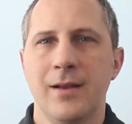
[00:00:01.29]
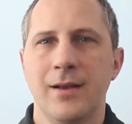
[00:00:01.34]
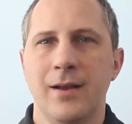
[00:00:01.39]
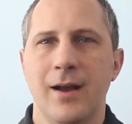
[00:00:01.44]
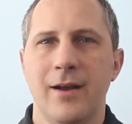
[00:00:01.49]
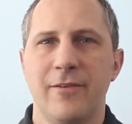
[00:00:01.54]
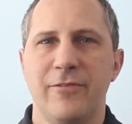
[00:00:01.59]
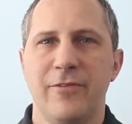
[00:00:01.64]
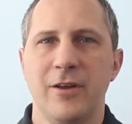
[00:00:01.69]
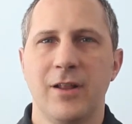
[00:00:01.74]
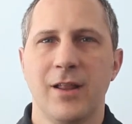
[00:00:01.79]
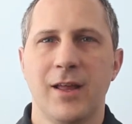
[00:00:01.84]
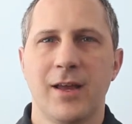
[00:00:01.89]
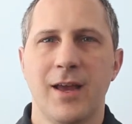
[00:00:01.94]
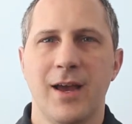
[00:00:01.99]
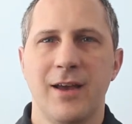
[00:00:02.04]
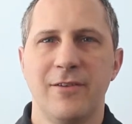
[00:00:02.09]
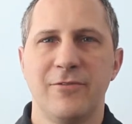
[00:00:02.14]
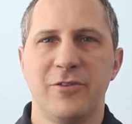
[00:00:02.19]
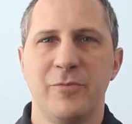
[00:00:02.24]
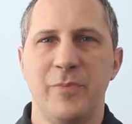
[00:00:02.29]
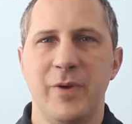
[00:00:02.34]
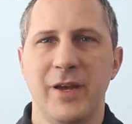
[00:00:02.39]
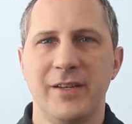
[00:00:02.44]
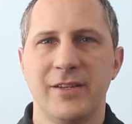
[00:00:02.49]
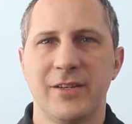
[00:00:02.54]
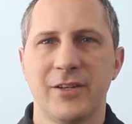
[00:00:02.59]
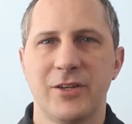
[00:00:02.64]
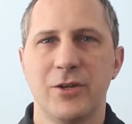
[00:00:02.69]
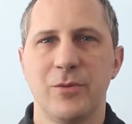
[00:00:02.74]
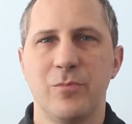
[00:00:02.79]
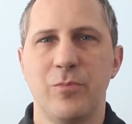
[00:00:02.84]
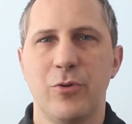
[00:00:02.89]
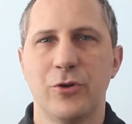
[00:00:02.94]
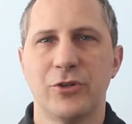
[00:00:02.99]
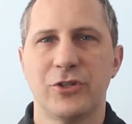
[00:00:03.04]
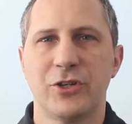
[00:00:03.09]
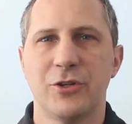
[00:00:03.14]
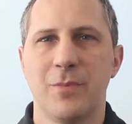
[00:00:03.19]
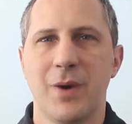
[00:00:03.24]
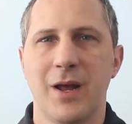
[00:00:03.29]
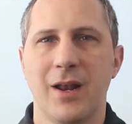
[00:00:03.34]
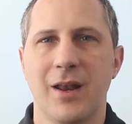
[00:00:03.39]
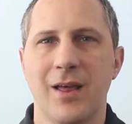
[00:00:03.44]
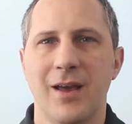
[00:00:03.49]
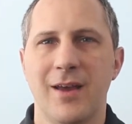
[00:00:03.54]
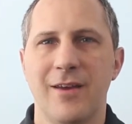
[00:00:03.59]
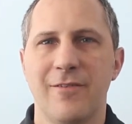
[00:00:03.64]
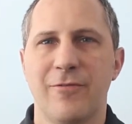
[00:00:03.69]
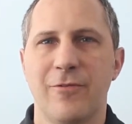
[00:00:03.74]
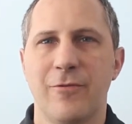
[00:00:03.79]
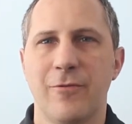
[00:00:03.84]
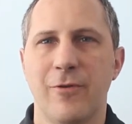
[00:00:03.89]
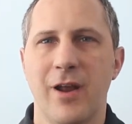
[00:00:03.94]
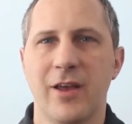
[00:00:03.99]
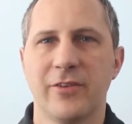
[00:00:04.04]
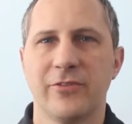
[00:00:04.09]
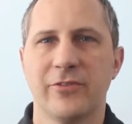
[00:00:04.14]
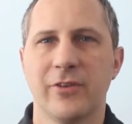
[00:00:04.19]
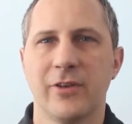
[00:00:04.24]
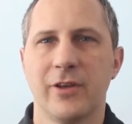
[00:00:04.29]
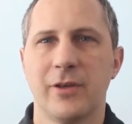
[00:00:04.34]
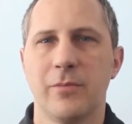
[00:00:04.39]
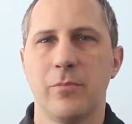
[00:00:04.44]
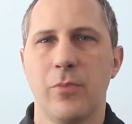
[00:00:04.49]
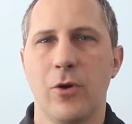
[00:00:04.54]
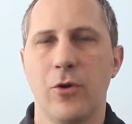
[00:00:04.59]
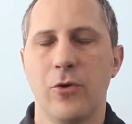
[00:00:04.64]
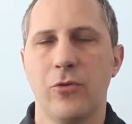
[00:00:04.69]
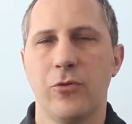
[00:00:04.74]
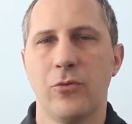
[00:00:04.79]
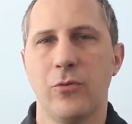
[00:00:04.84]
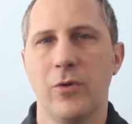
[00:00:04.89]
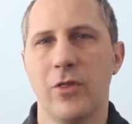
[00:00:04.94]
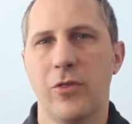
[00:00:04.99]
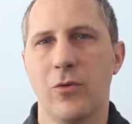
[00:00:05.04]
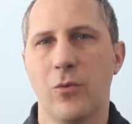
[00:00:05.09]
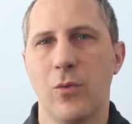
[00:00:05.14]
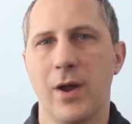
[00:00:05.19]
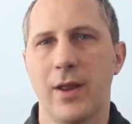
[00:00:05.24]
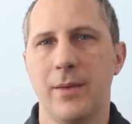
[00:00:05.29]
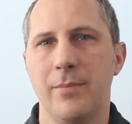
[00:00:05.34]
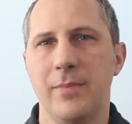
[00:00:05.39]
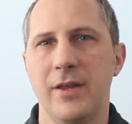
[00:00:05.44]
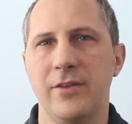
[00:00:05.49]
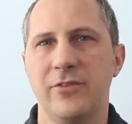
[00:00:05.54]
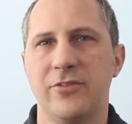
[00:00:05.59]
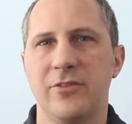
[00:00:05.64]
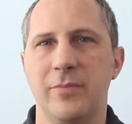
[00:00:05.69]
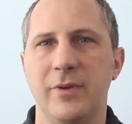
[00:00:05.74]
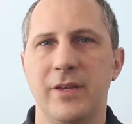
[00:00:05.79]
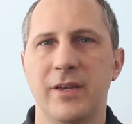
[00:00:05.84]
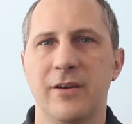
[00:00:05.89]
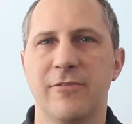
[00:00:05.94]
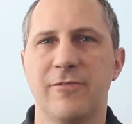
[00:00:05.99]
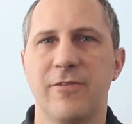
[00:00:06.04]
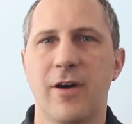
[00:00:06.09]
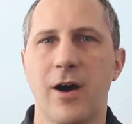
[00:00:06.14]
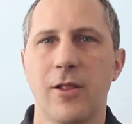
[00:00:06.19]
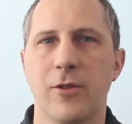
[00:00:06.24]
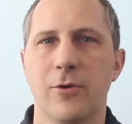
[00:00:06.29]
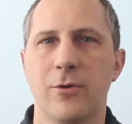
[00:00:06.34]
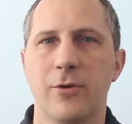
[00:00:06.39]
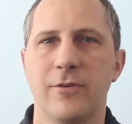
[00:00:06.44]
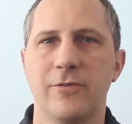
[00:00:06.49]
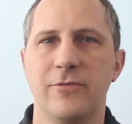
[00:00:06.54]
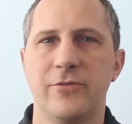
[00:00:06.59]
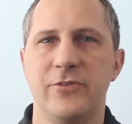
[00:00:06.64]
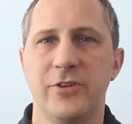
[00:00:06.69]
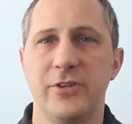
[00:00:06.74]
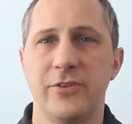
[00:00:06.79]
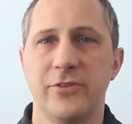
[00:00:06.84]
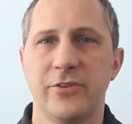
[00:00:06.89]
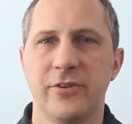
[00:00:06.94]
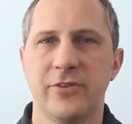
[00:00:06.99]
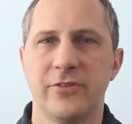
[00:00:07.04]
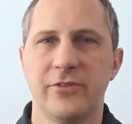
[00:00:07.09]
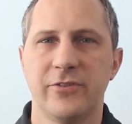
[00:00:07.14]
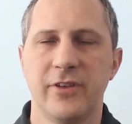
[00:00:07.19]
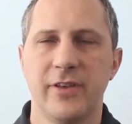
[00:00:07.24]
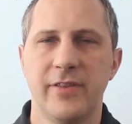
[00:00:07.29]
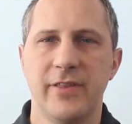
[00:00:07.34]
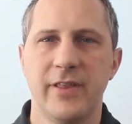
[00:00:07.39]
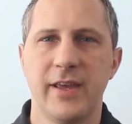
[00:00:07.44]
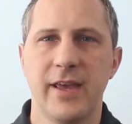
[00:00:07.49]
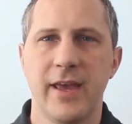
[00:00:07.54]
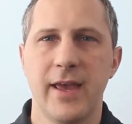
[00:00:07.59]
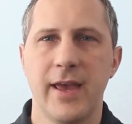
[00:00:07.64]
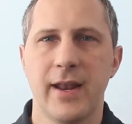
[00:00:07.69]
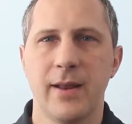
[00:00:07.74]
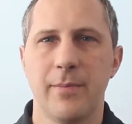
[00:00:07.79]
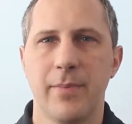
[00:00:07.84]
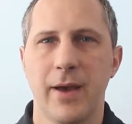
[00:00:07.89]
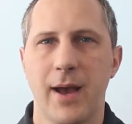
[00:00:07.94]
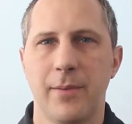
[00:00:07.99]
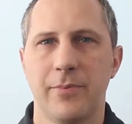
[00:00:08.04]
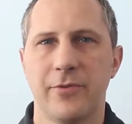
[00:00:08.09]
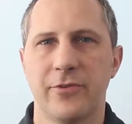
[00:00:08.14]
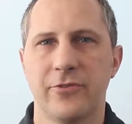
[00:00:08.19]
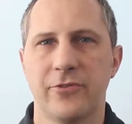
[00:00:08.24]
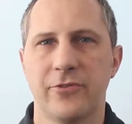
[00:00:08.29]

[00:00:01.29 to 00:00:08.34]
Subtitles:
I feel like I've spent a good portion of my life wrestling both with what it means to be a follower of Jesus in the Anabaptist